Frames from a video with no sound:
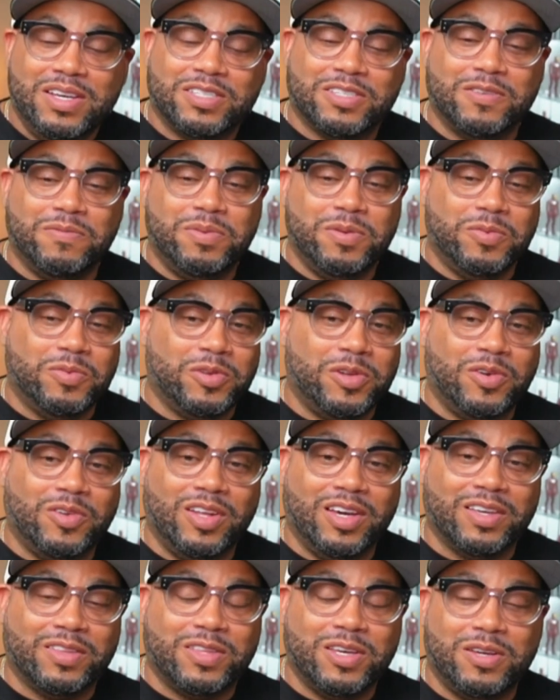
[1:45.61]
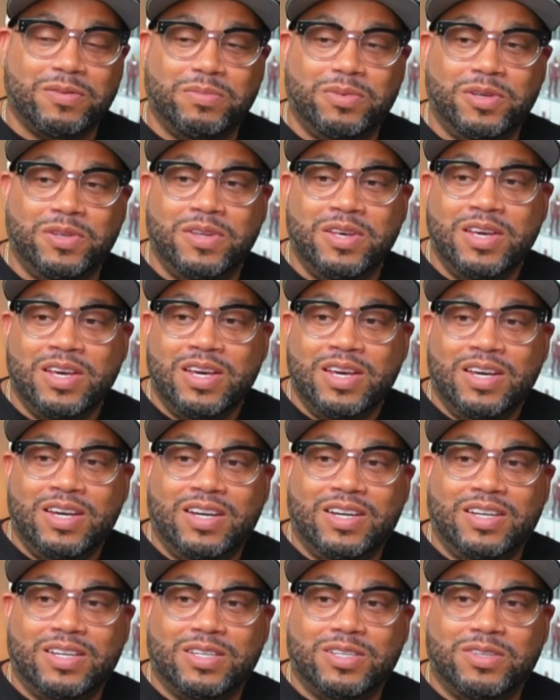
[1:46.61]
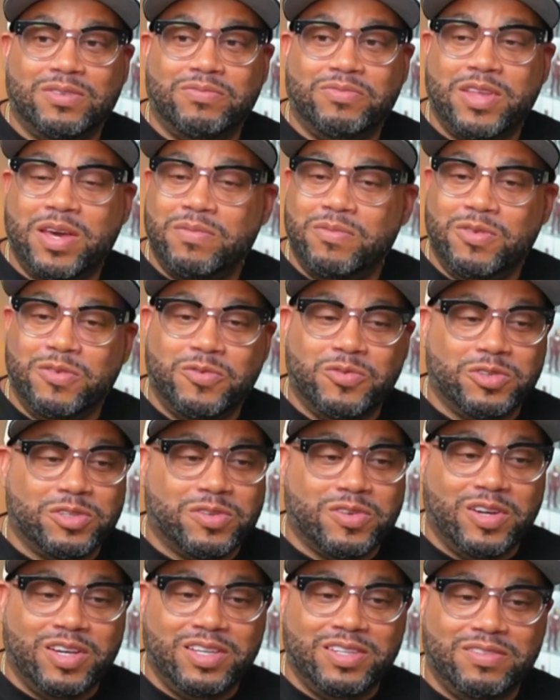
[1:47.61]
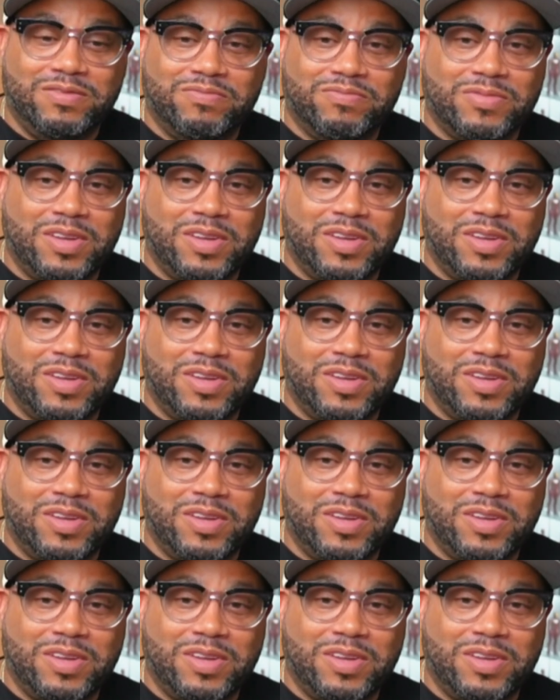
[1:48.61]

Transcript: Some people don't like that, but uh, that movie was great.